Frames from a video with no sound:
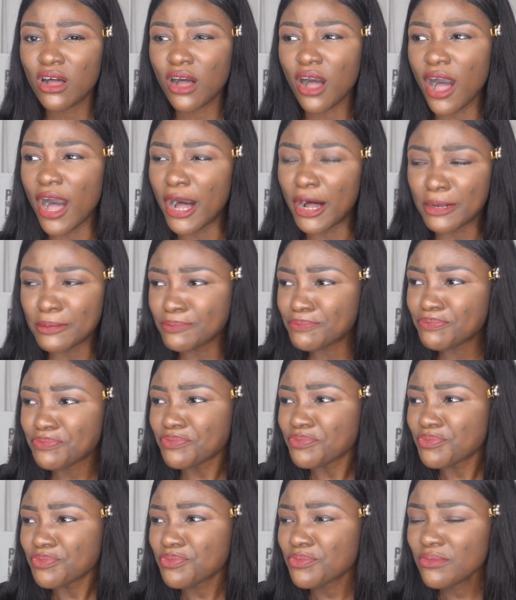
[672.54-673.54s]

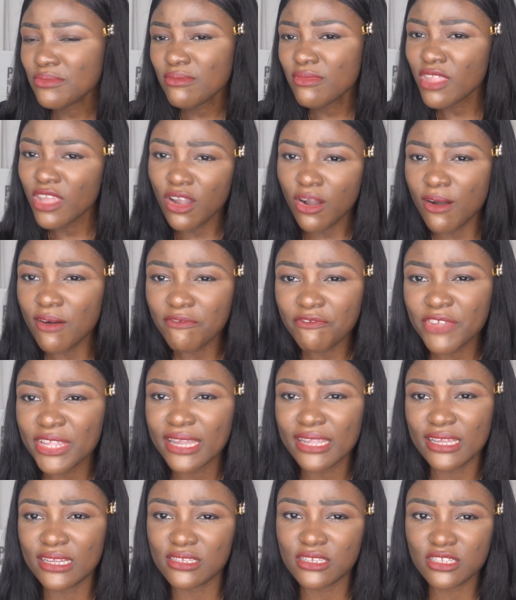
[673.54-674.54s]

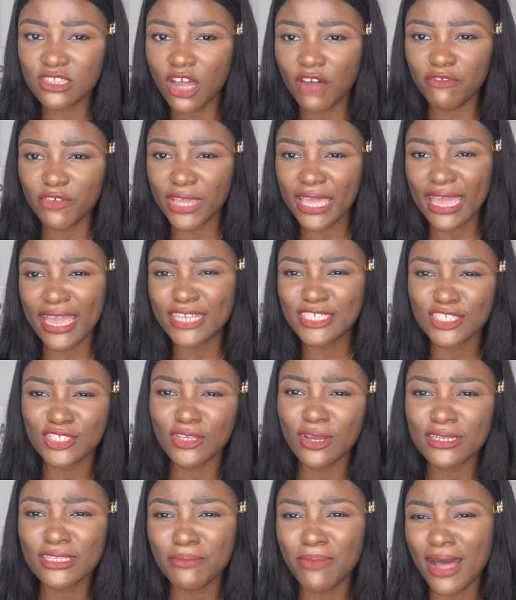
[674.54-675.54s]
confident and stuff, okay? And she
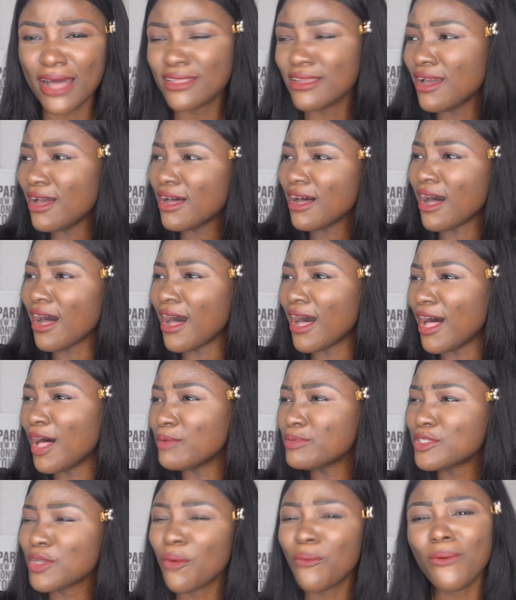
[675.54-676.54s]
talked
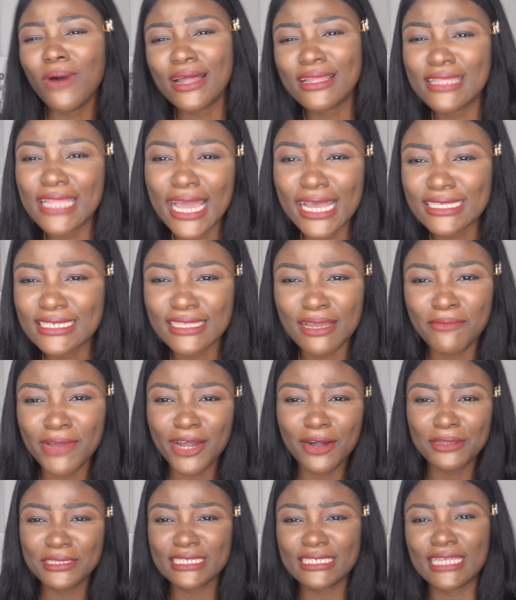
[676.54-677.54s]
about, so what next? Am
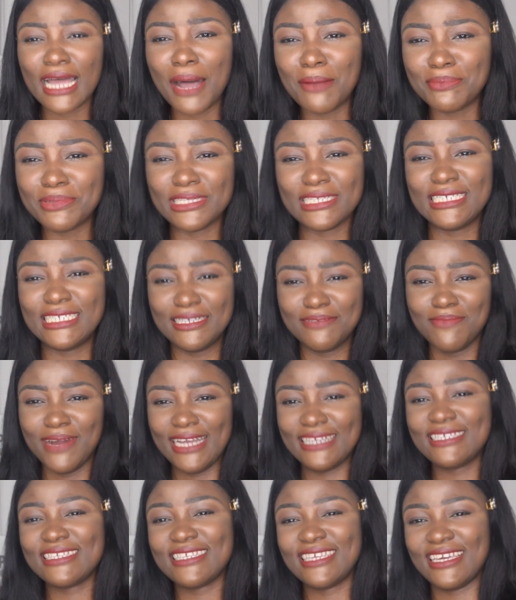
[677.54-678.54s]
I going to start bleaching
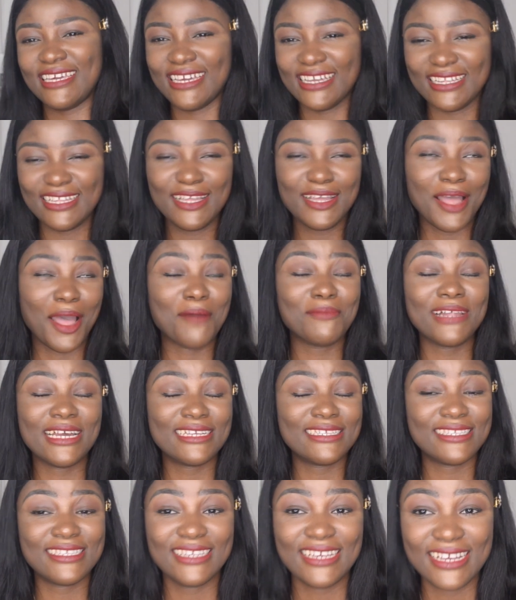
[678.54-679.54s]
my skin? I'm
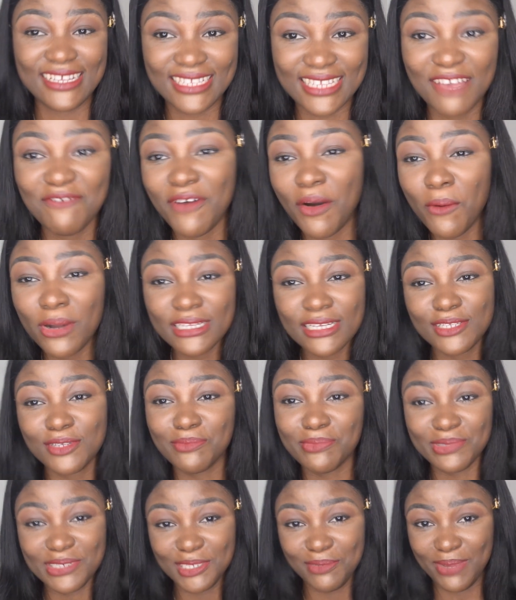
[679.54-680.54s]
like, sis, if I wanted to
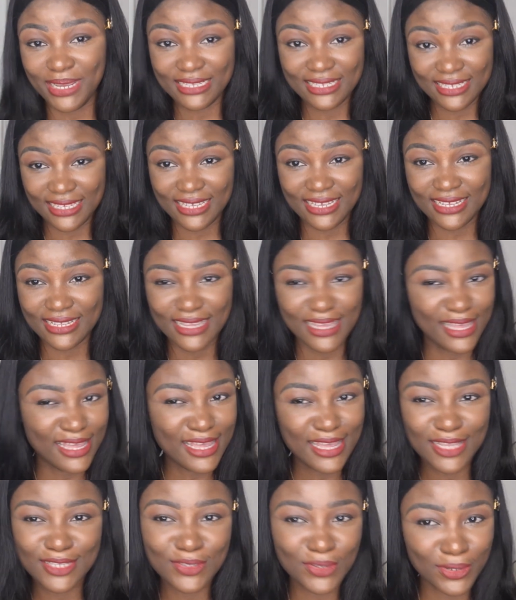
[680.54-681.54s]
bleach my skin,
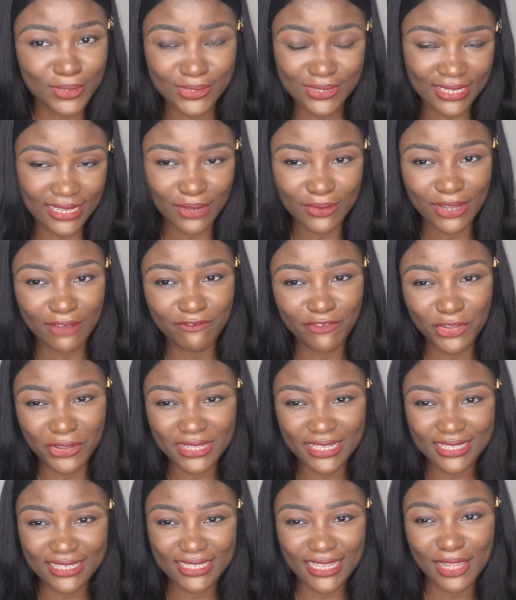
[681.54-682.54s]
it's not today. I've
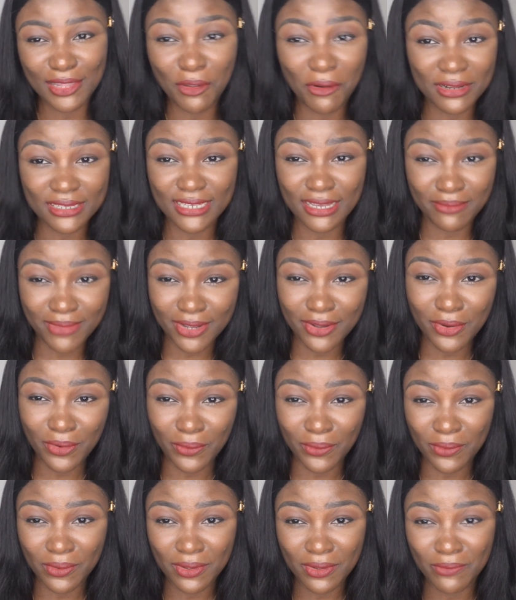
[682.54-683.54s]
done it a long time
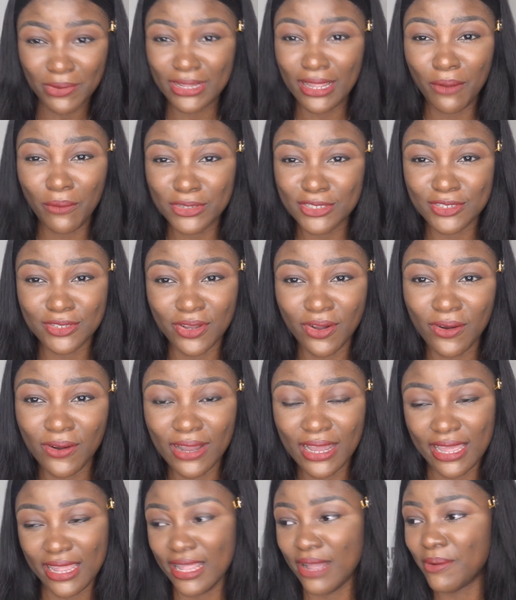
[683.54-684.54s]
ago when I was
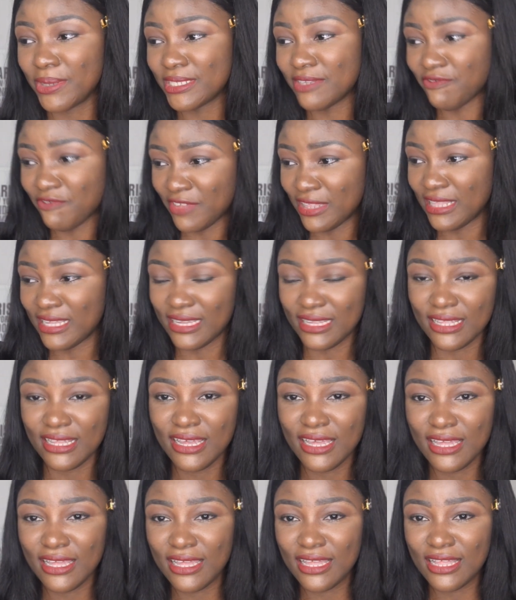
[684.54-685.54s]
young and I was
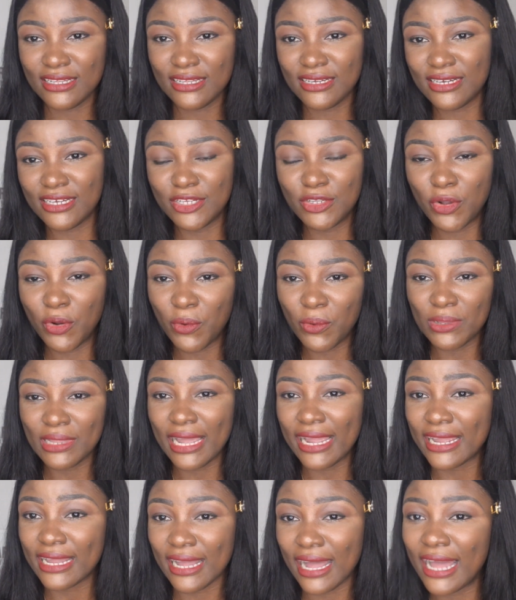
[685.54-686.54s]
feeling, you know,
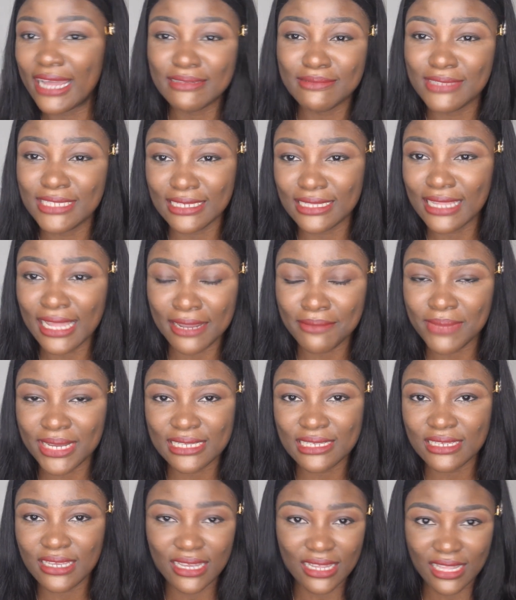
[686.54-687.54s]
like I didn't like my
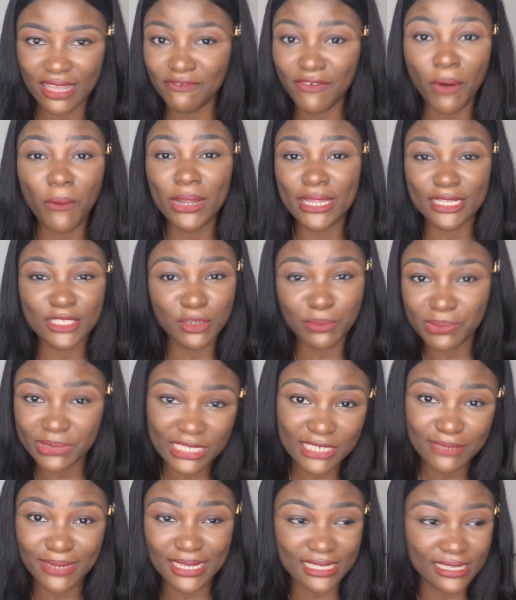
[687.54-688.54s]
skin. If I wanted to
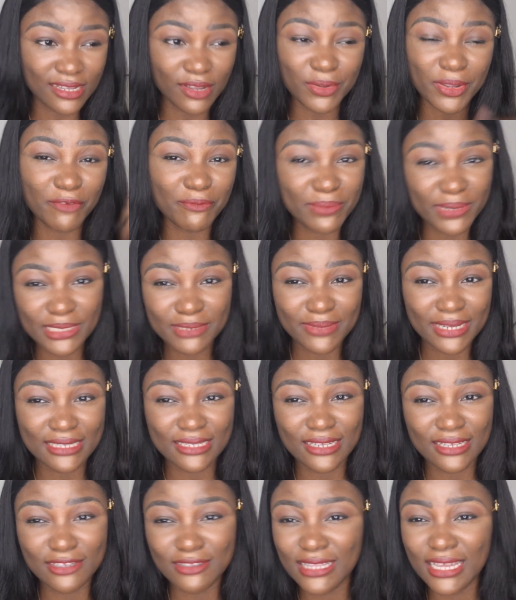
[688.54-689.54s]
bleach my skin, I would have bleached my
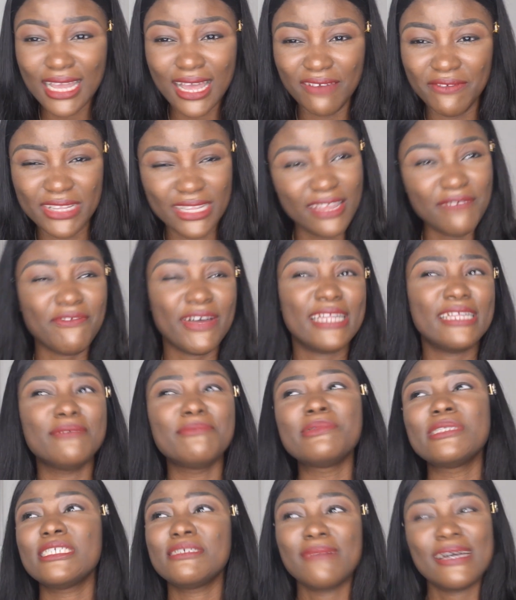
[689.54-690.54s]
skin. You think if I didn't
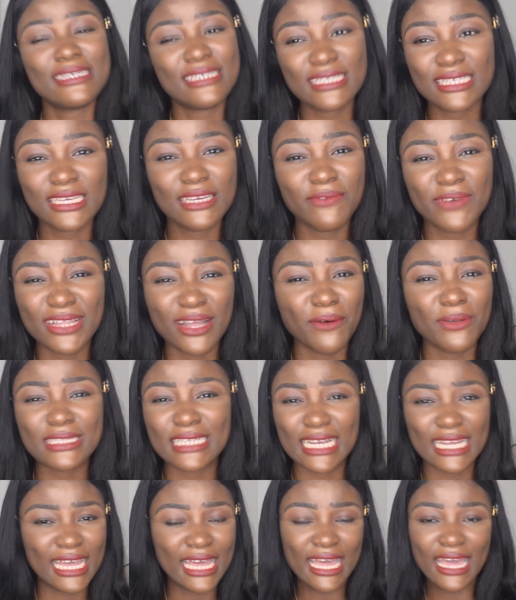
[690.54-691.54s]
bleach my skin when I was
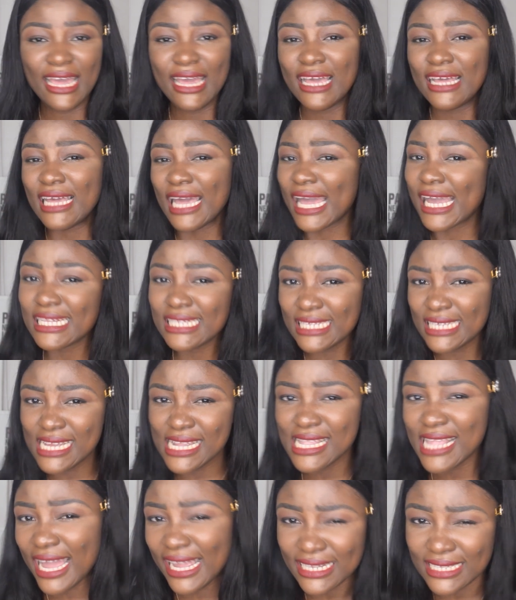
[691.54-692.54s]
like
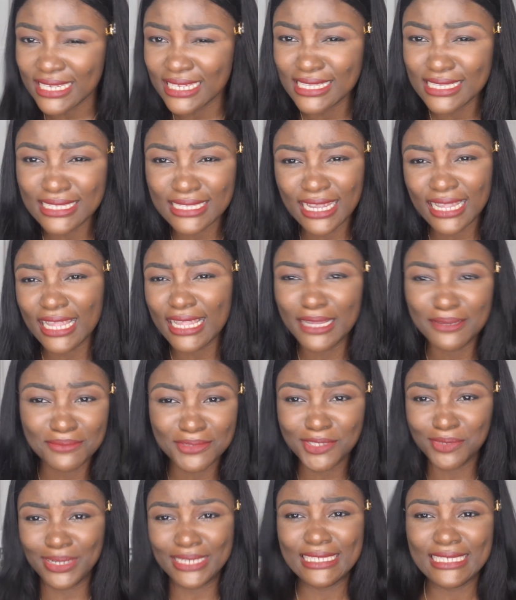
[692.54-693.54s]
18, 19, it's not that
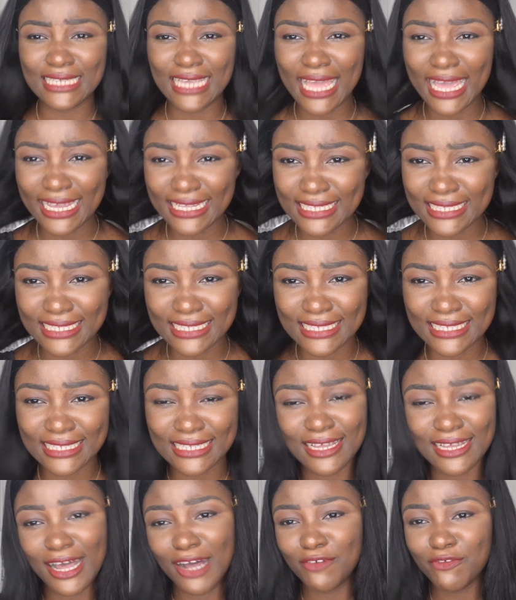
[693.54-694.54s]
I'm 28,
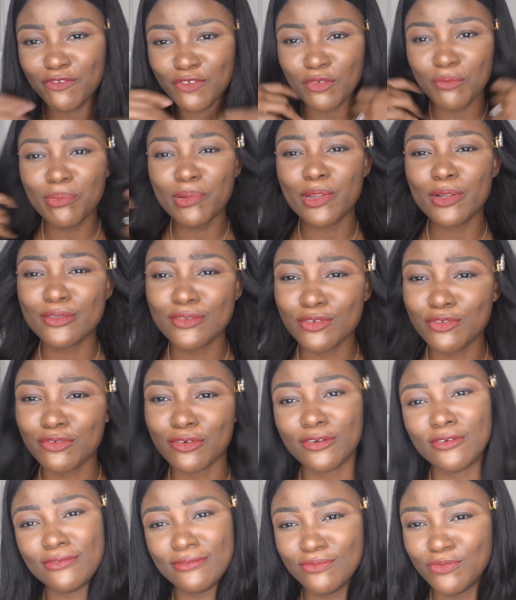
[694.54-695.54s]
a full-blown
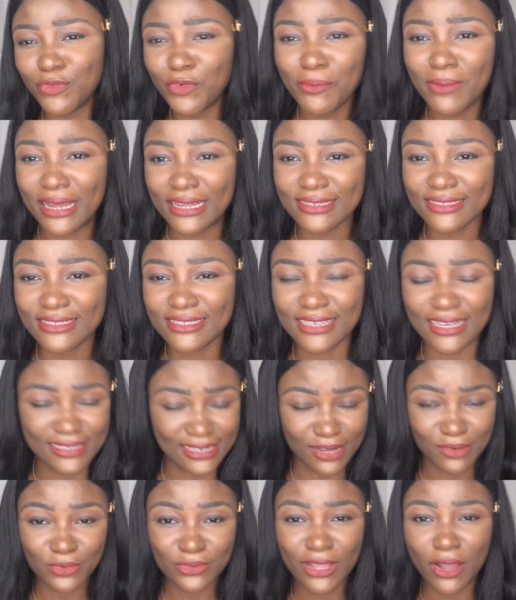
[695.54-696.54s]
grown woman,
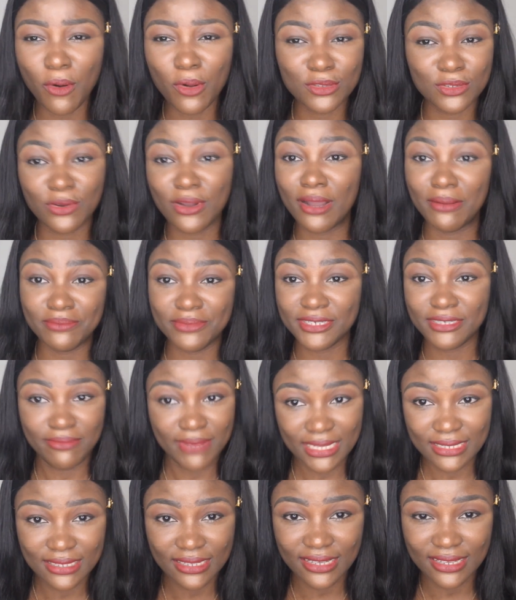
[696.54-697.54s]
that I would now want to go and bleach
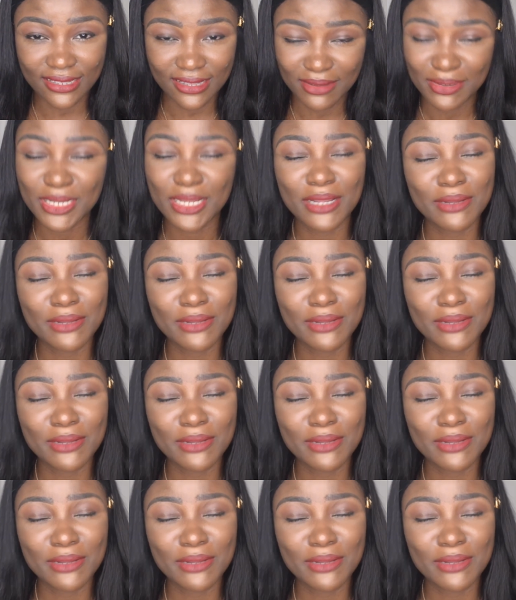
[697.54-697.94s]
my skin.